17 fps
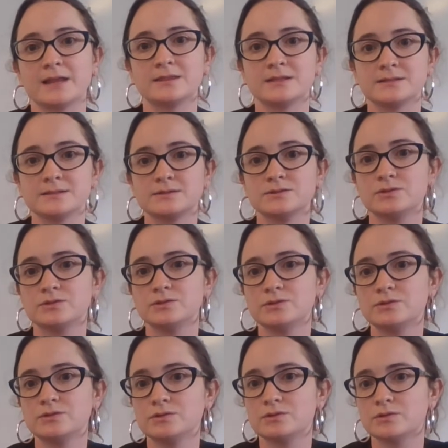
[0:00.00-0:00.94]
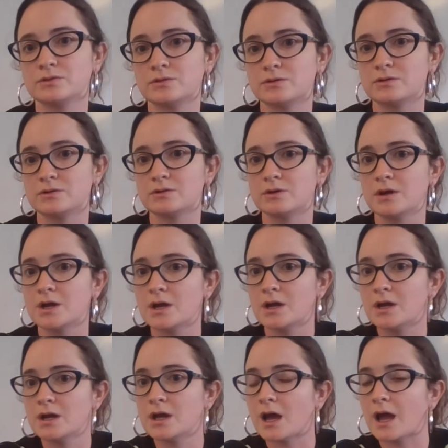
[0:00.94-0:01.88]
this to your
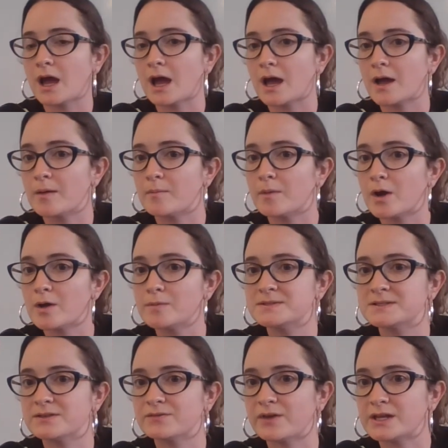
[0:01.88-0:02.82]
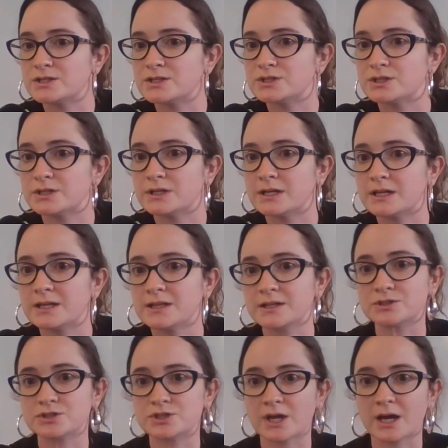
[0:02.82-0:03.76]
observation in
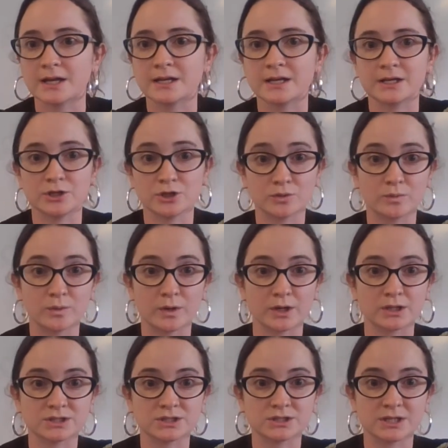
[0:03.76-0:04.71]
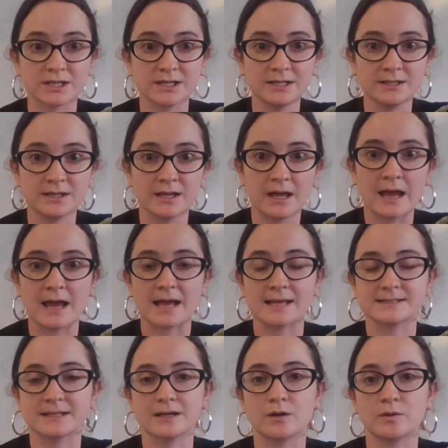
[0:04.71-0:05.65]
the chart in your worksheet
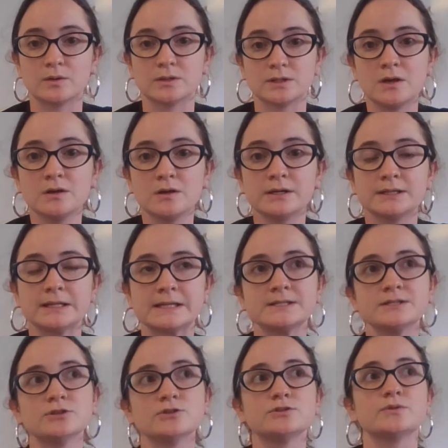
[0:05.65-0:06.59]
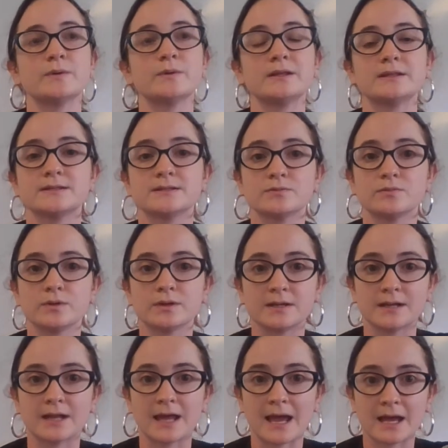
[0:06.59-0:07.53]
as I go along. Unless you're doing this with
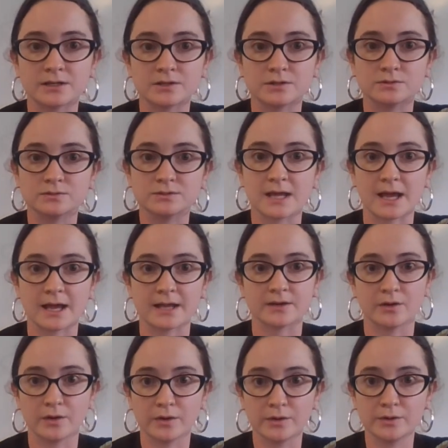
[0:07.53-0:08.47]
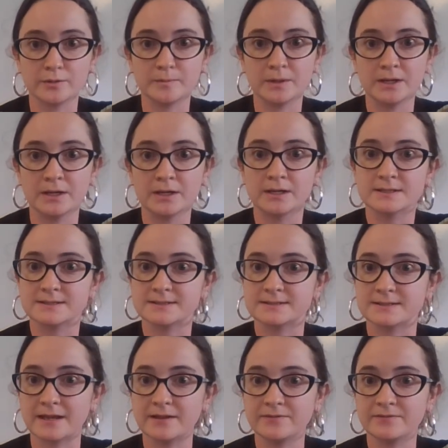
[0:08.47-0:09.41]
an adult at home
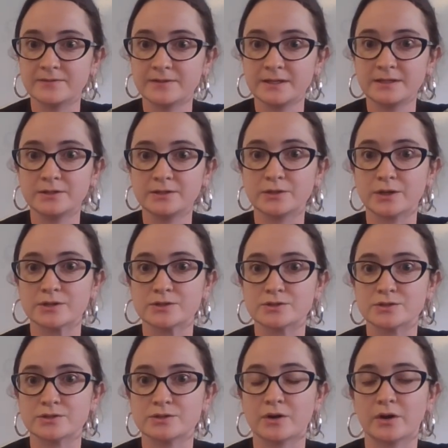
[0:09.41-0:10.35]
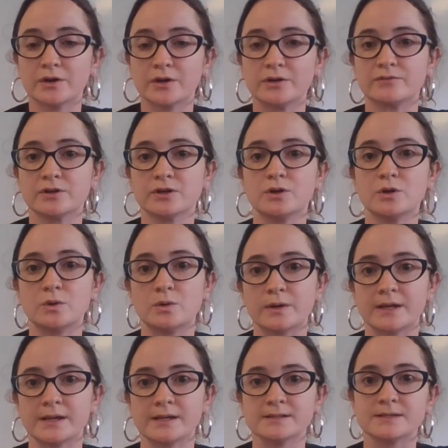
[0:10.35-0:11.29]
safely, you can do your own
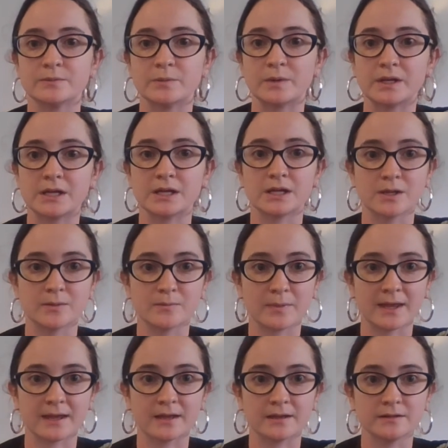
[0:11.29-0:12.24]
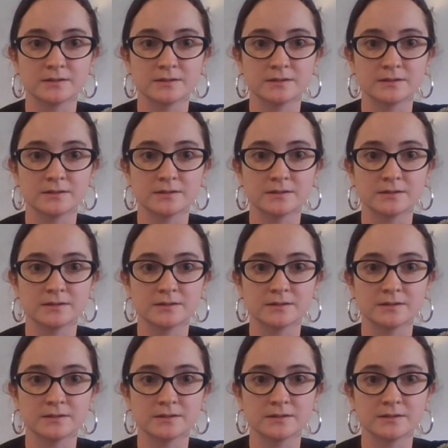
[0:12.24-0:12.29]
recordings and we can compare.